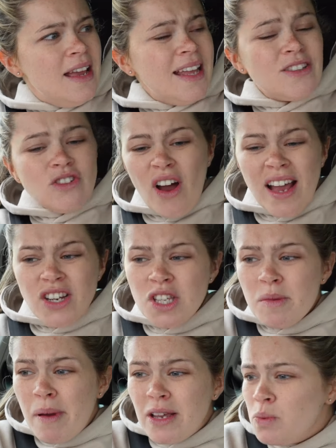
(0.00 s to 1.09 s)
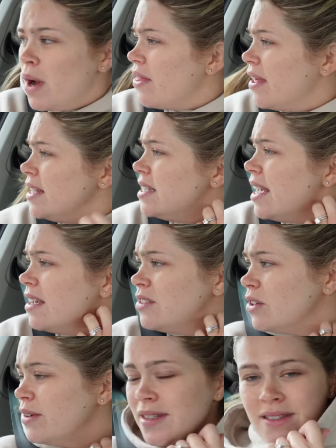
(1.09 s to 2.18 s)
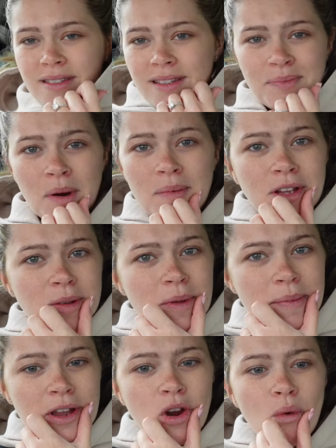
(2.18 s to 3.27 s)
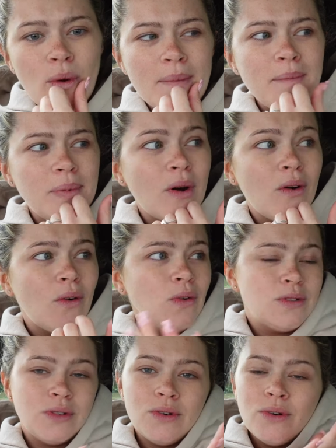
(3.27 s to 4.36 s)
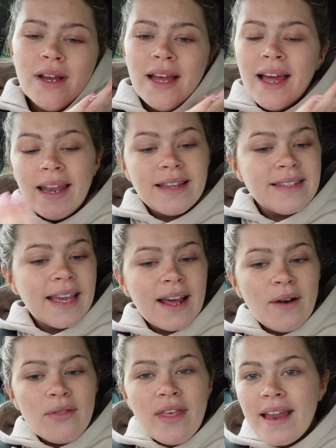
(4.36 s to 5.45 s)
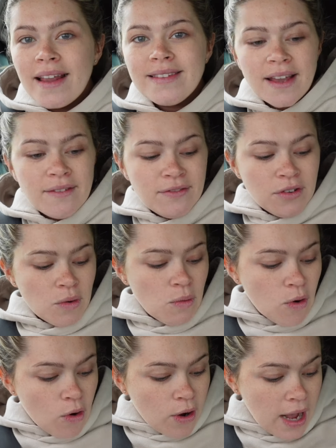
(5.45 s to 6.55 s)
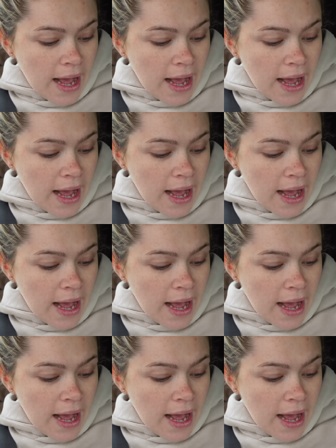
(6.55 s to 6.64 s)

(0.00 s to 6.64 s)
It's not actually the best weather today, so it's probably going to be a bit grim, but also let's get out there, let's get for a walk,